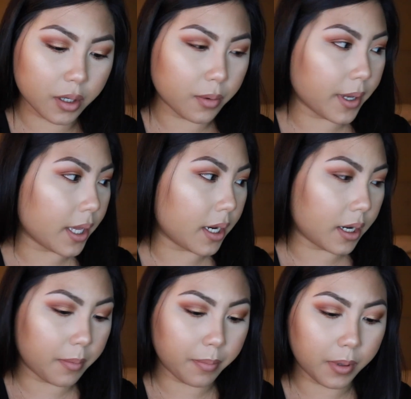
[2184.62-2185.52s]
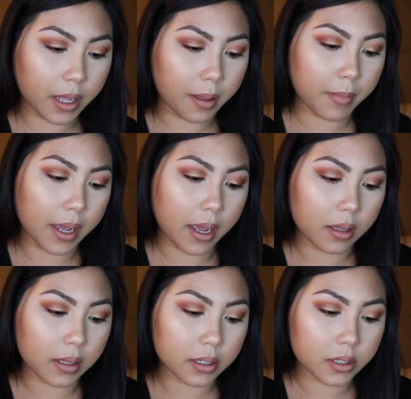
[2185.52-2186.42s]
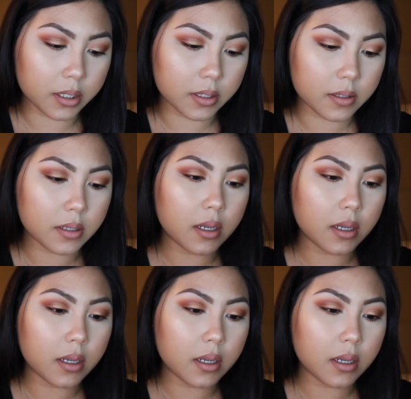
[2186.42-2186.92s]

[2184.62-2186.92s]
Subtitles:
gonna go ahead and apply my eyelashes.